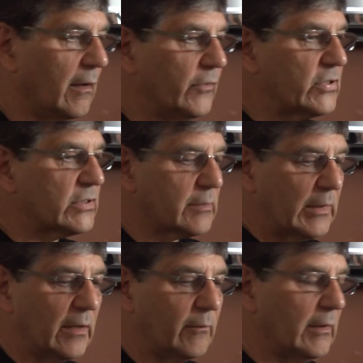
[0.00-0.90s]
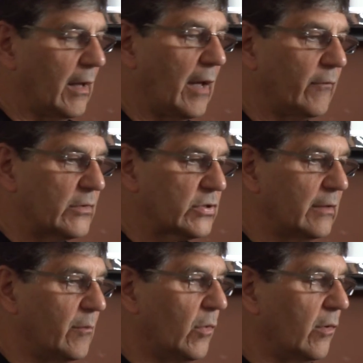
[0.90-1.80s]
This has become obviously
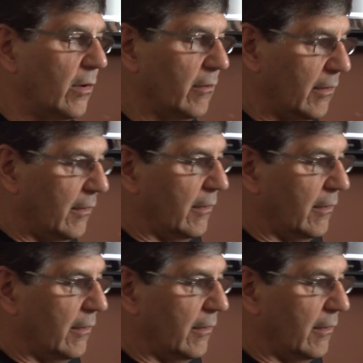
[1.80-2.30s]
more